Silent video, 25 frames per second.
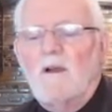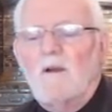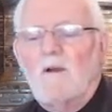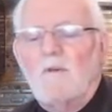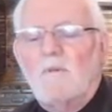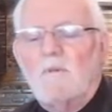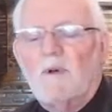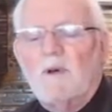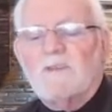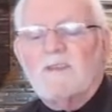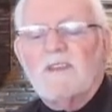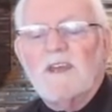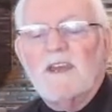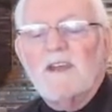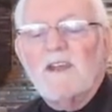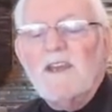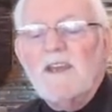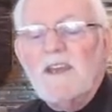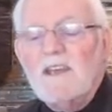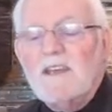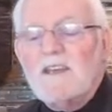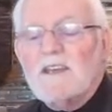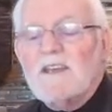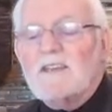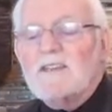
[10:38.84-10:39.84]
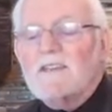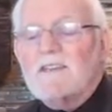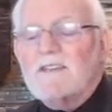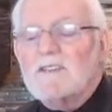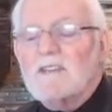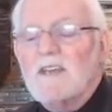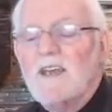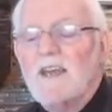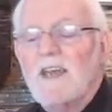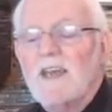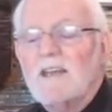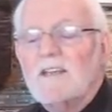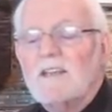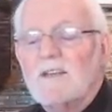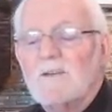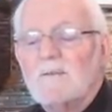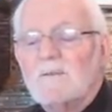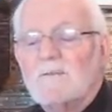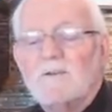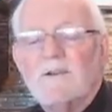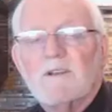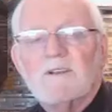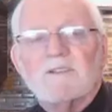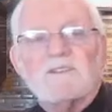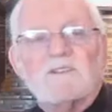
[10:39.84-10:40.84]
But there is a
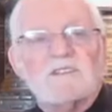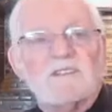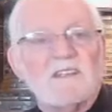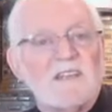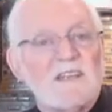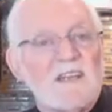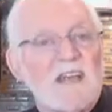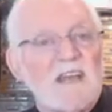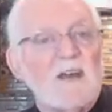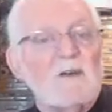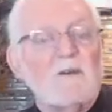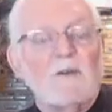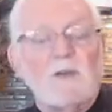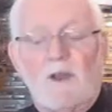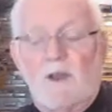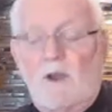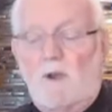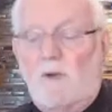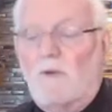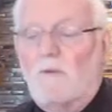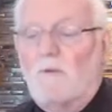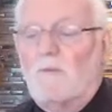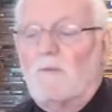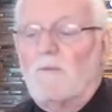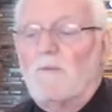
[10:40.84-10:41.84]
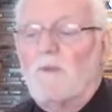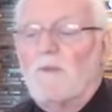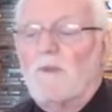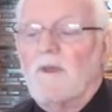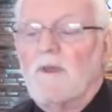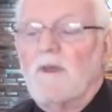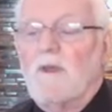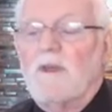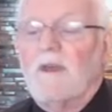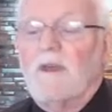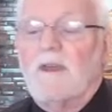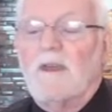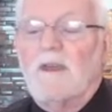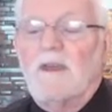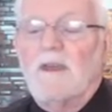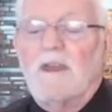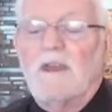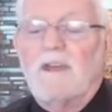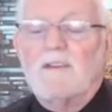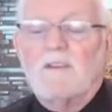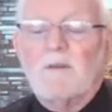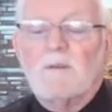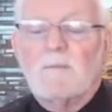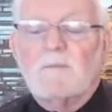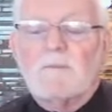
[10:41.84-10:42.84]
different scenario
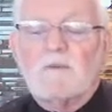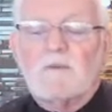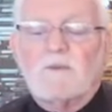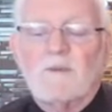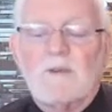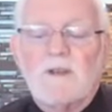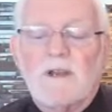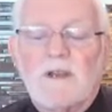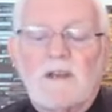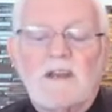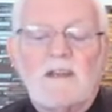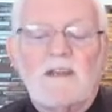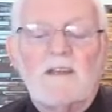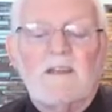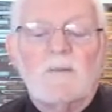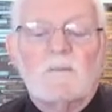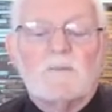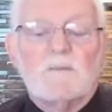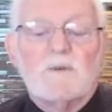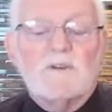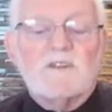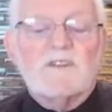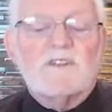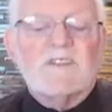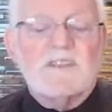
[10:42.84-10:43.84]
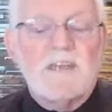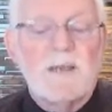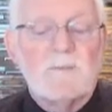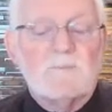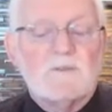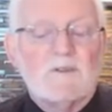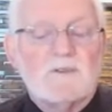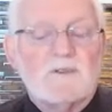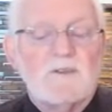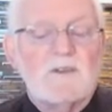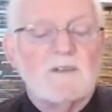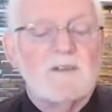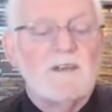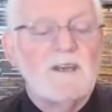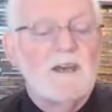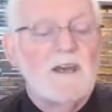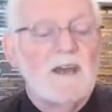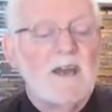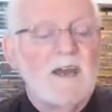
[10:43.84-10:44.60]
in the, in the perception